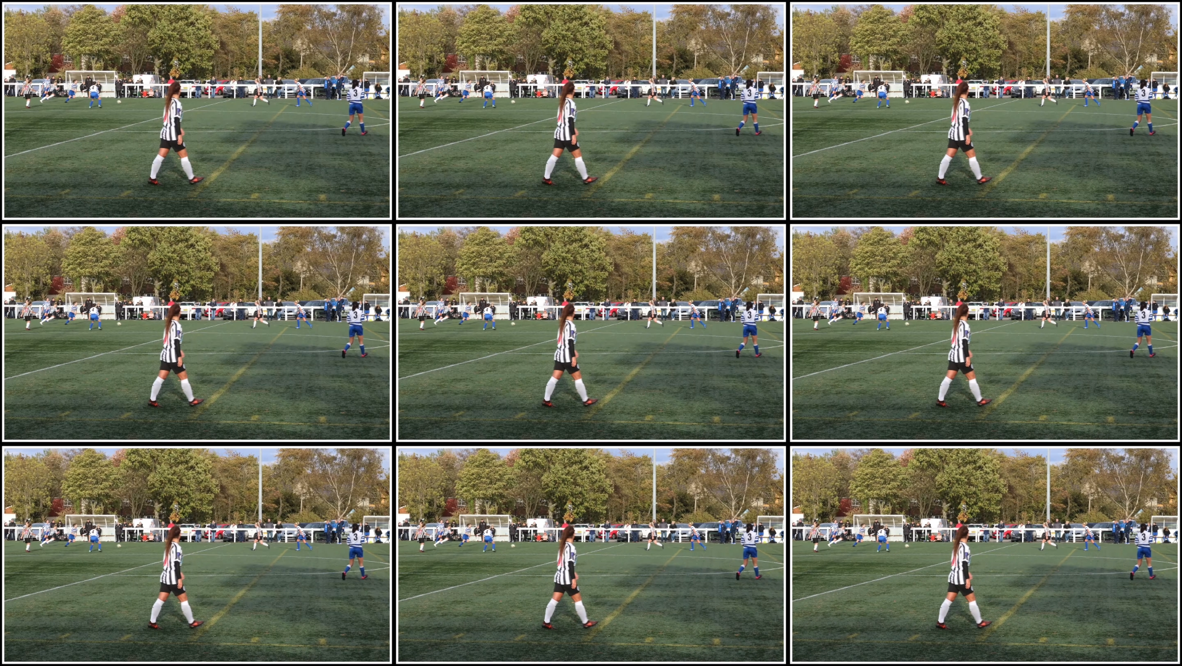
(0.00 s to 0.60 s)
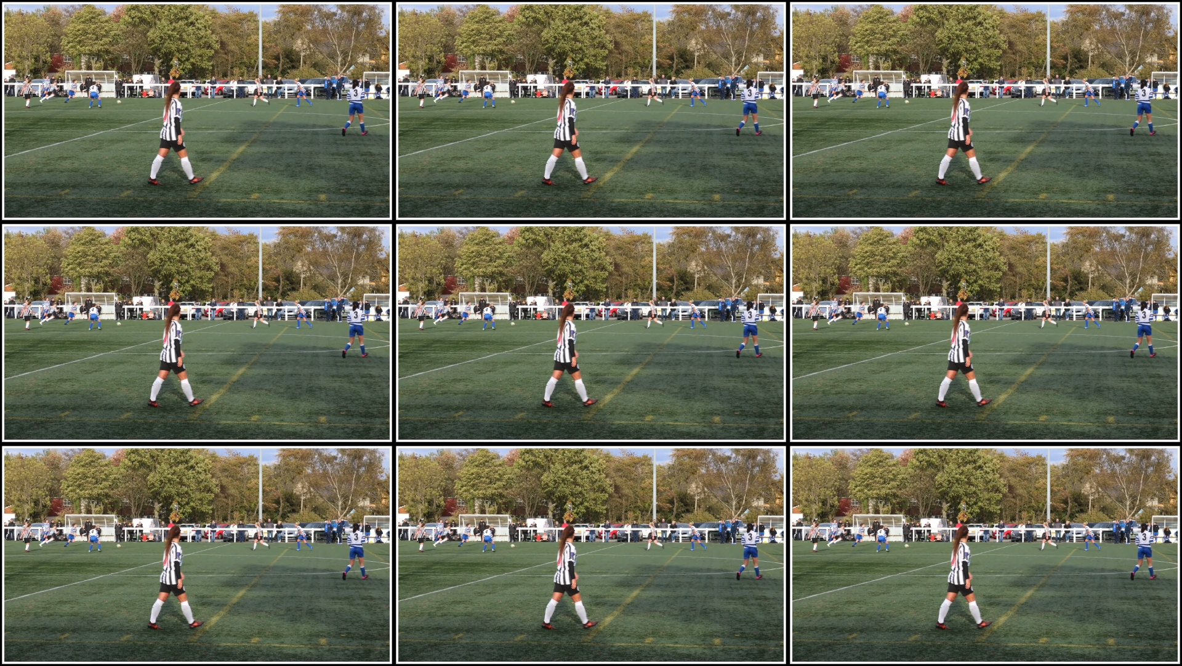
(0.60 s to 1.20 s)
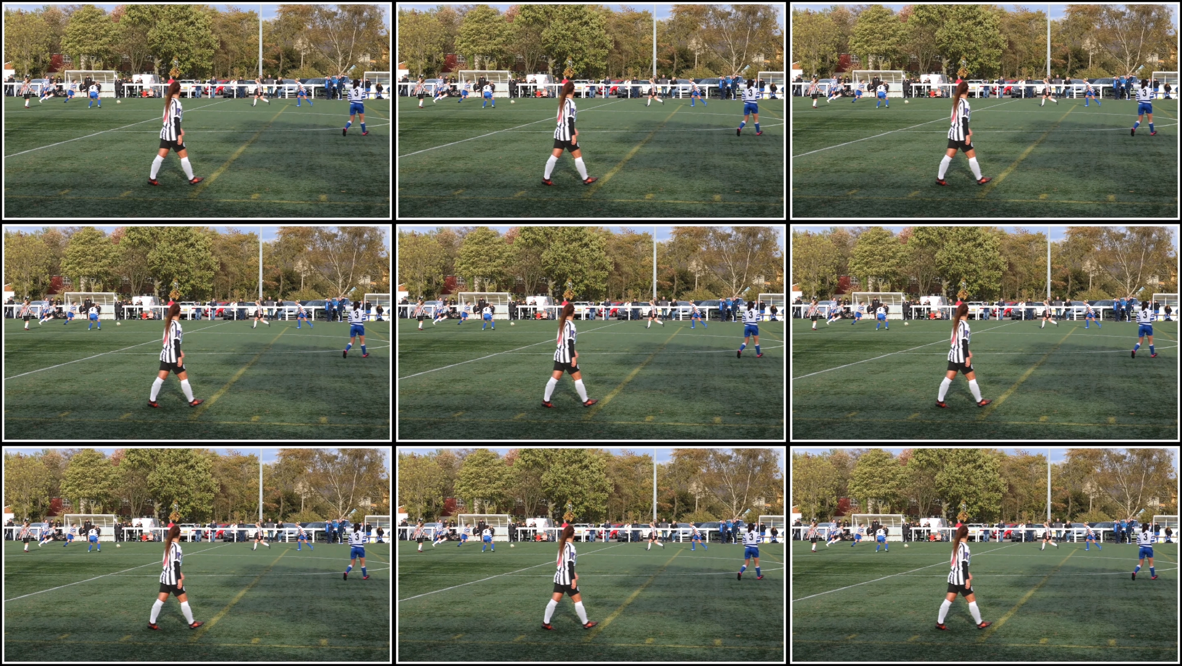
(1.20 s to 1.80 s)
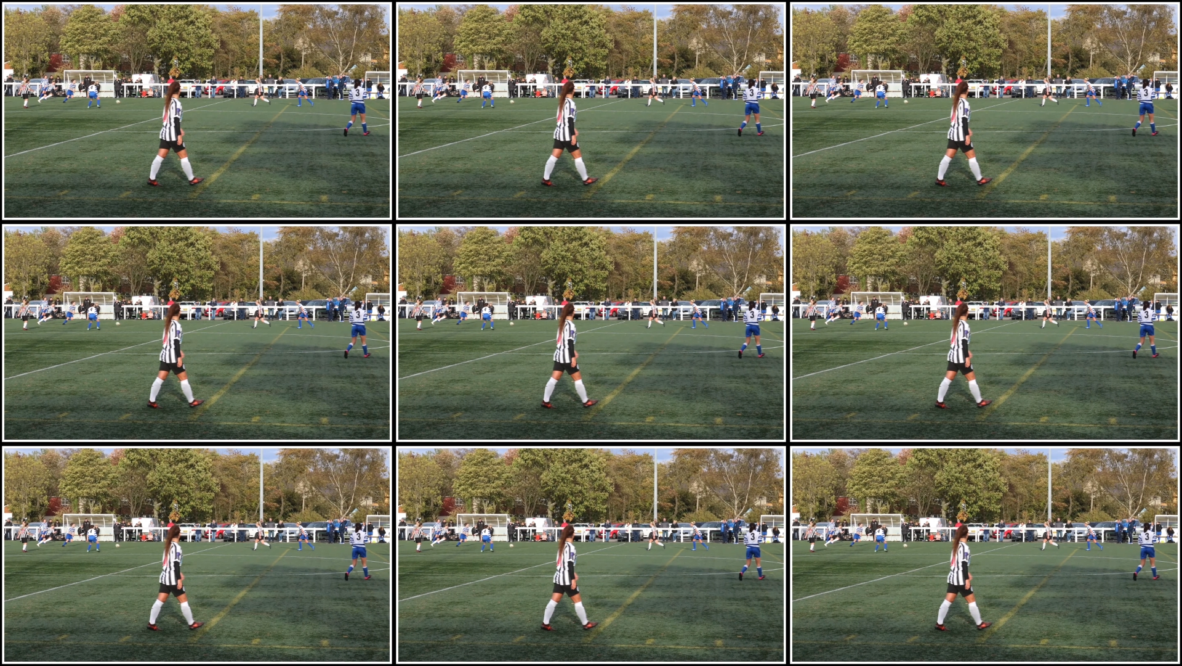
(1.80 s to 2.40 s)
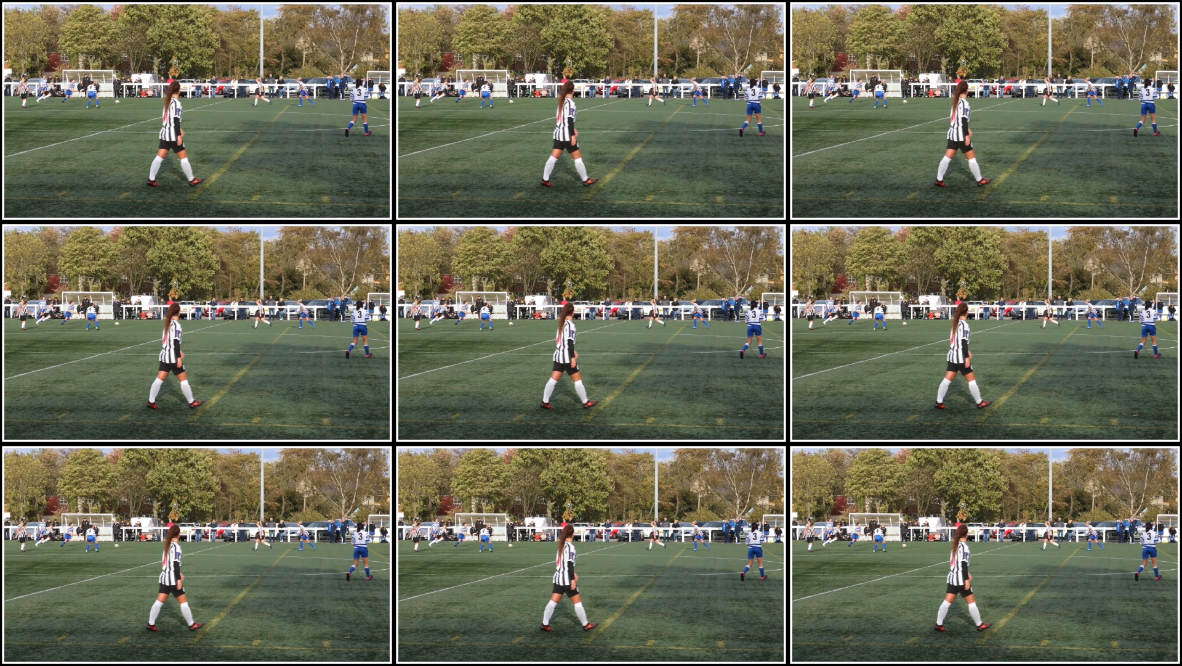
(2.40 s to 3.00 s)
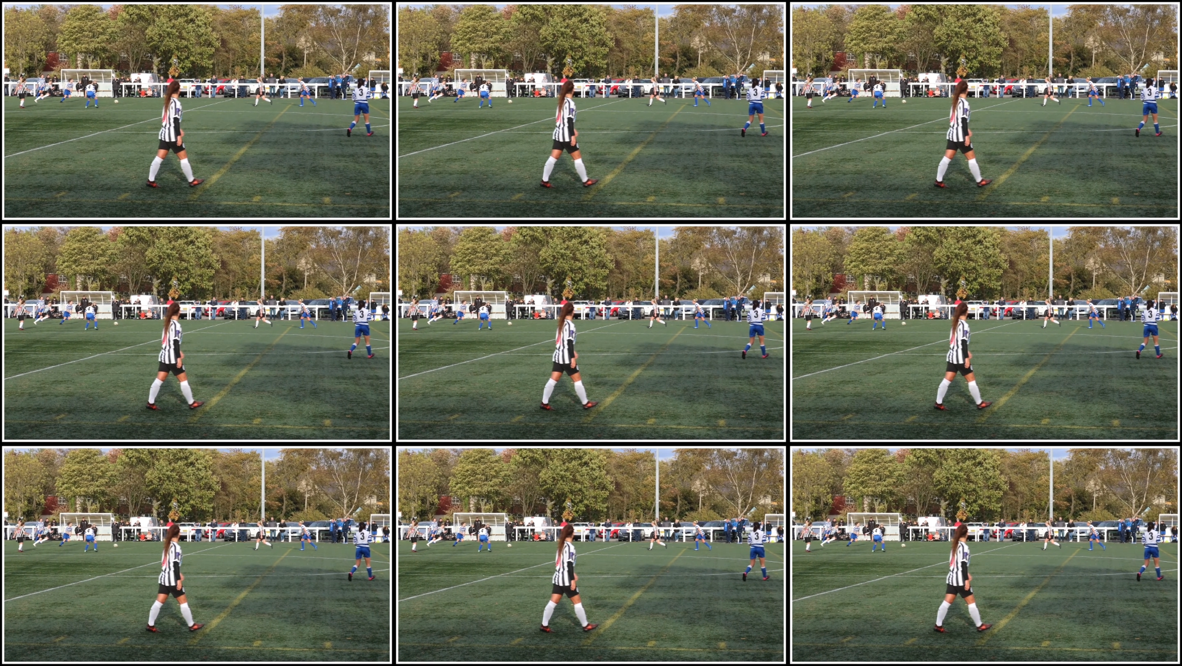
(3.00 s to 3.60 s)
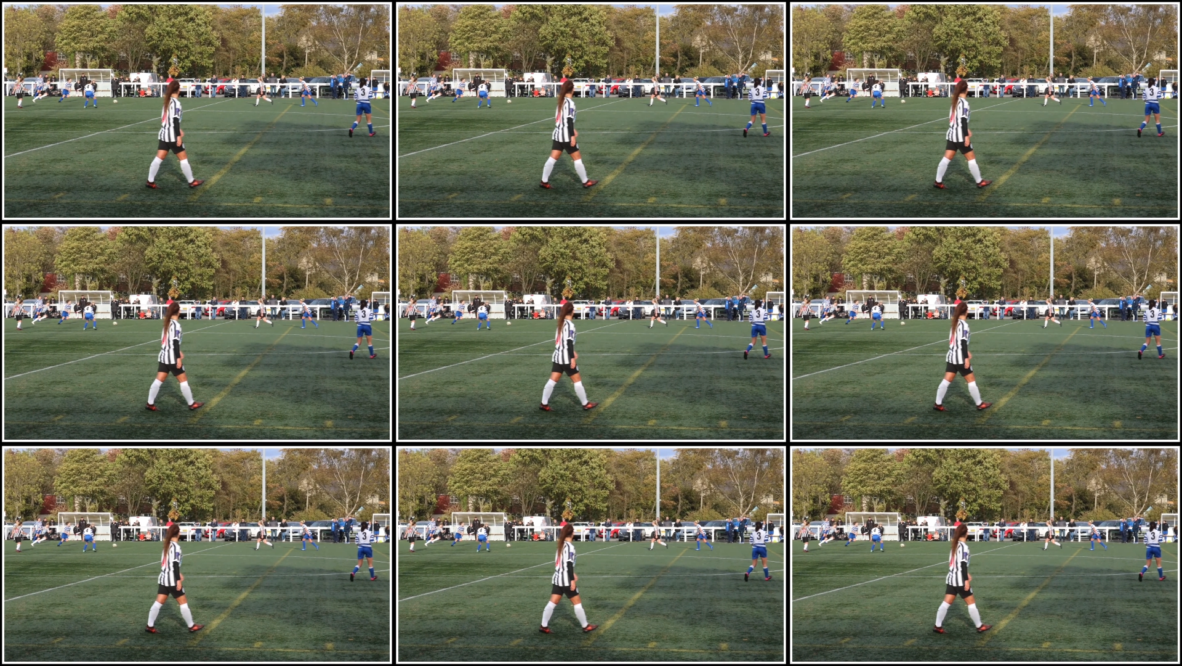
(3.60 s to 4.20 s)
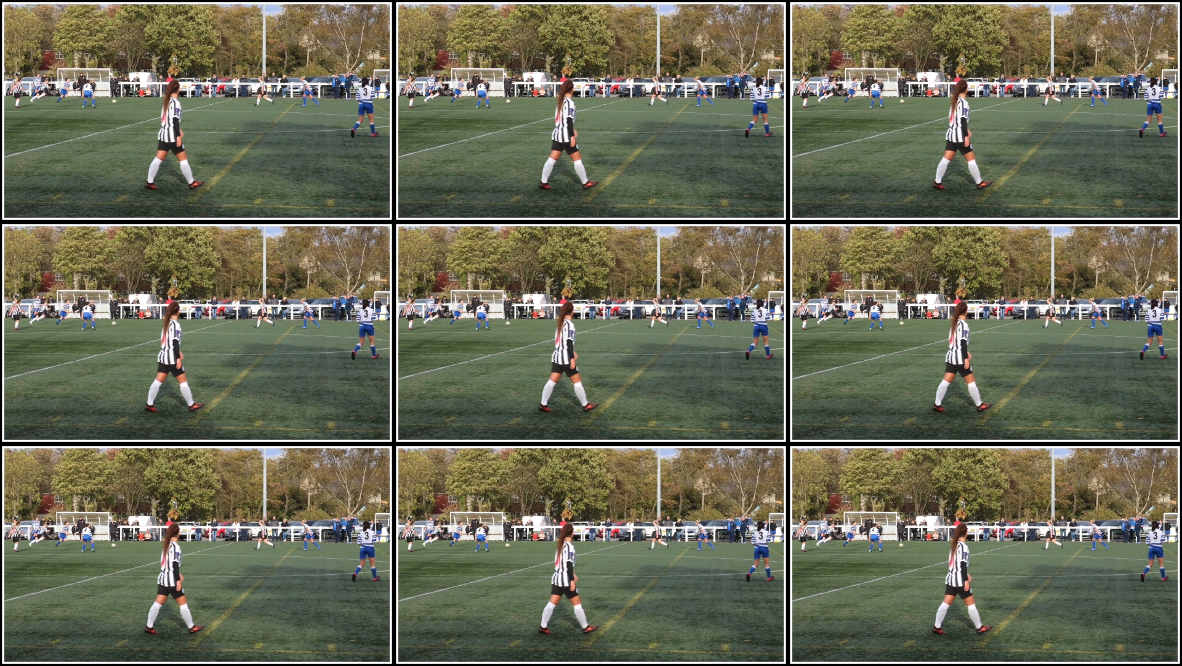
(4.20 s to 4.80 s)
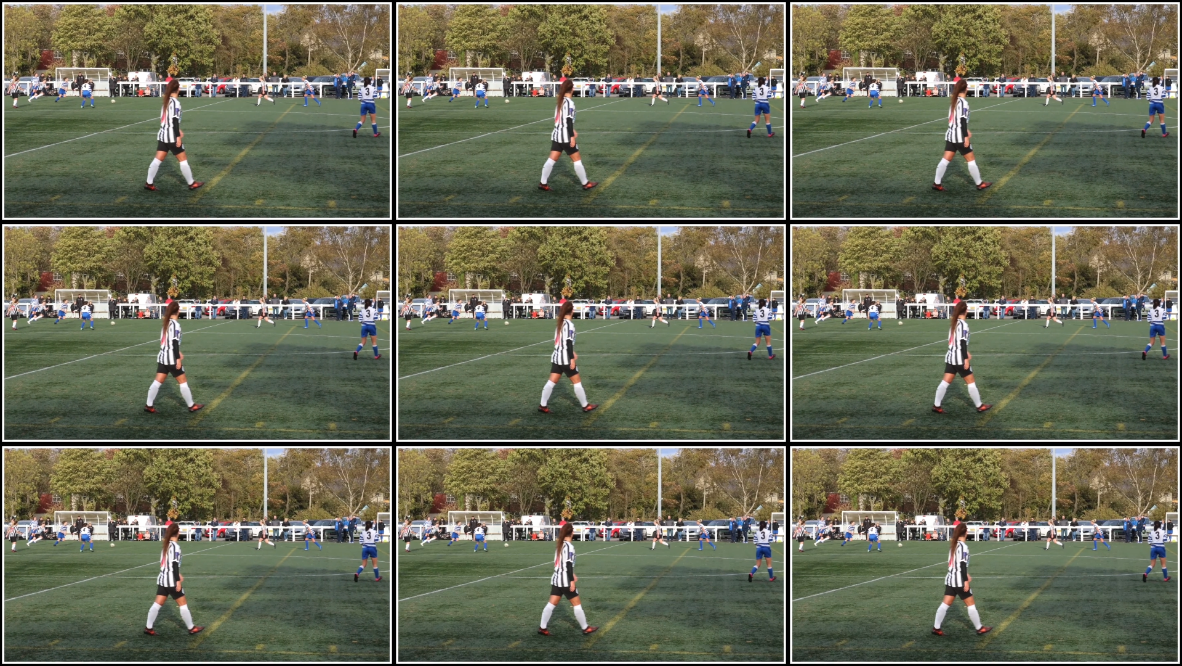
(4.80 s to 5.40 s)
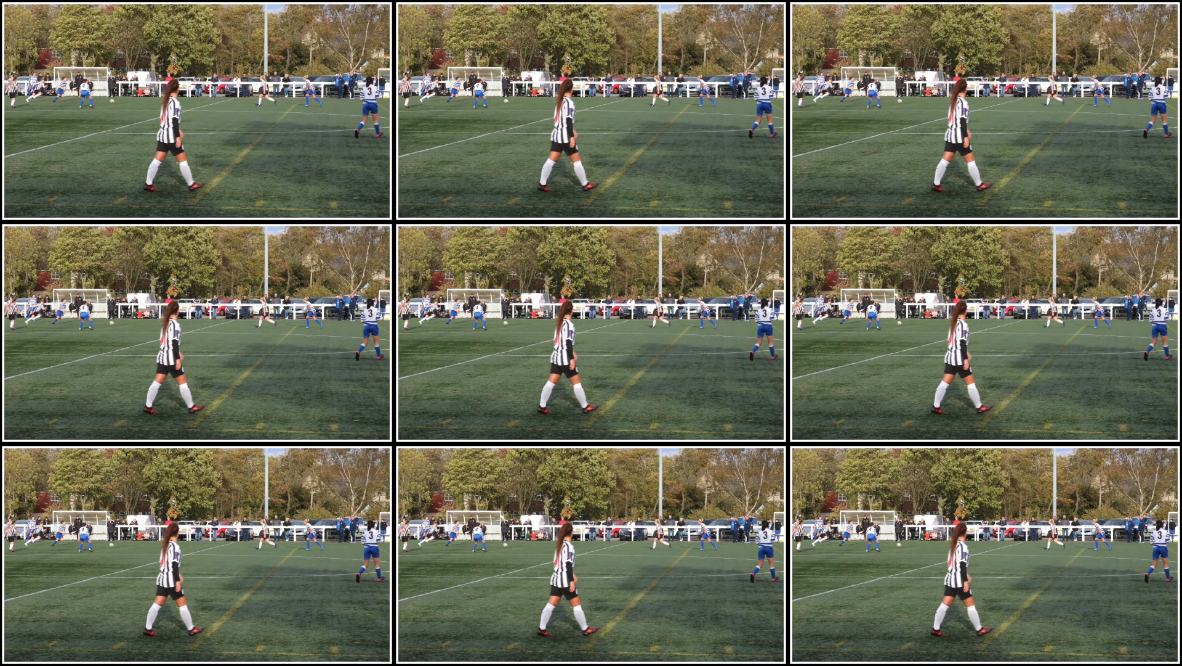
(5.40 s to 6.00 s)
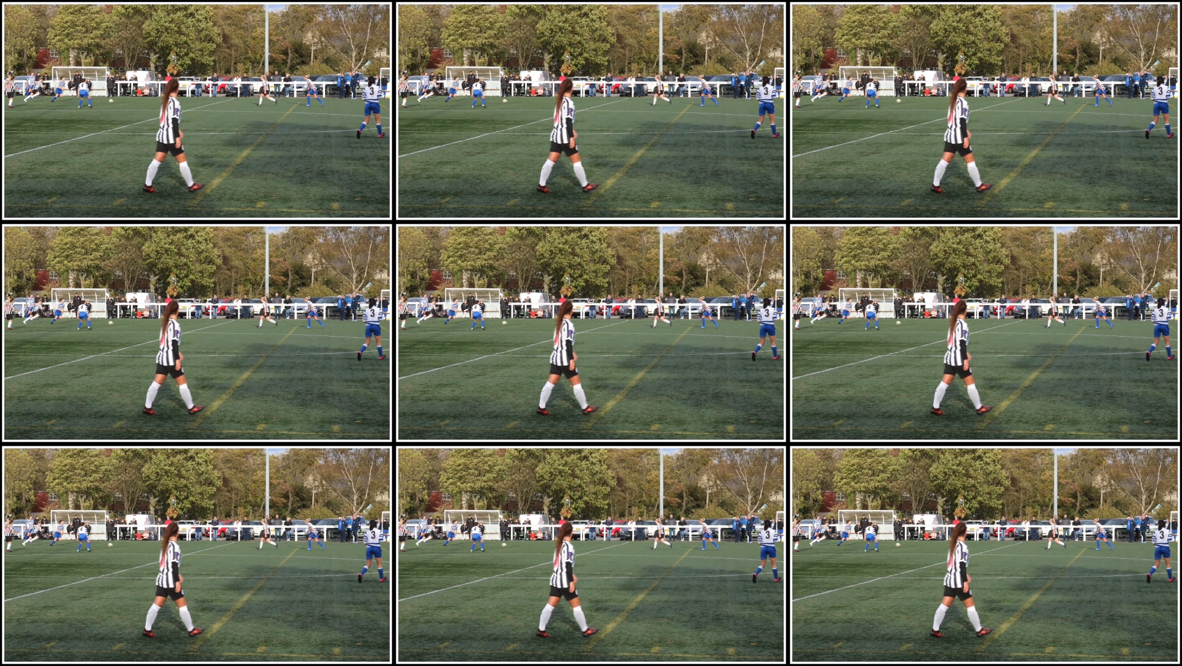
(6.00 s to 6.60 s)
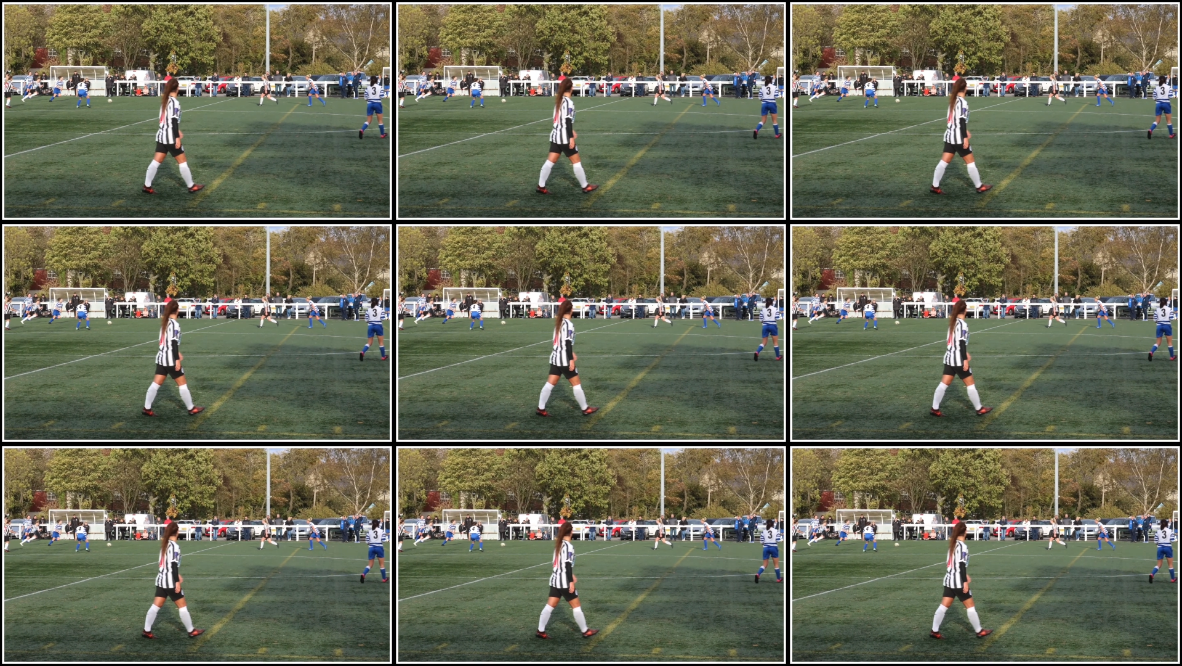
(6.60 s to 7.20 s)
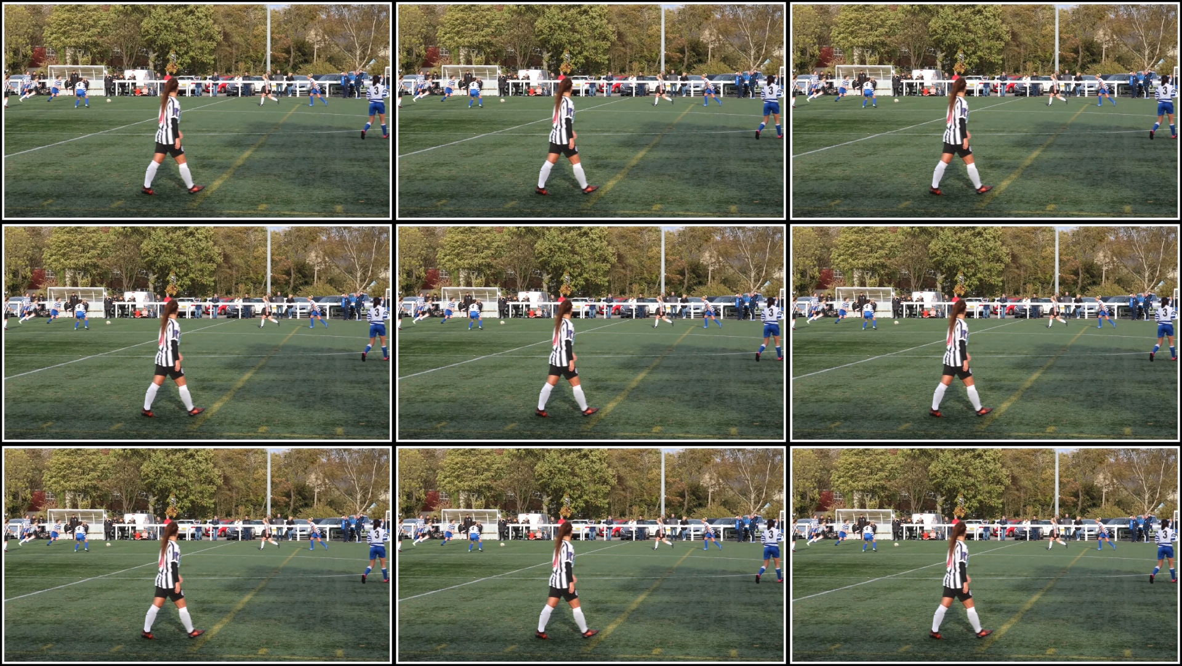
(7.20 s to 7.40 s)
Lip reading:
(no speaker visible)